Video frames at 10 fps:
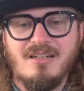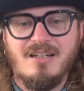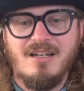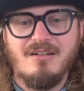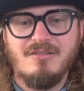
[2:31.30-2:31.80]

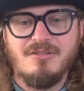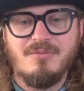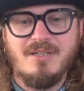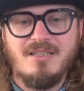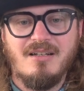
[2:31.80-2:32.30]
And on the
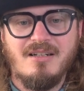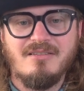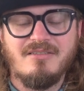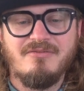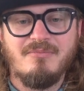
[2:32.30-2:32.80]

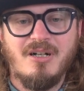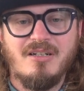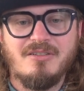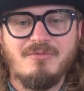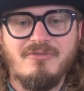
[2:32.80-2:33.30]
29th of
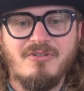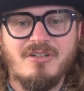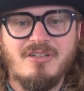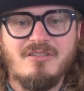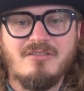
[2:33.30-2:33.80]
March, we've got
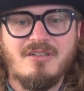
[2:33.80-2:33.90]
a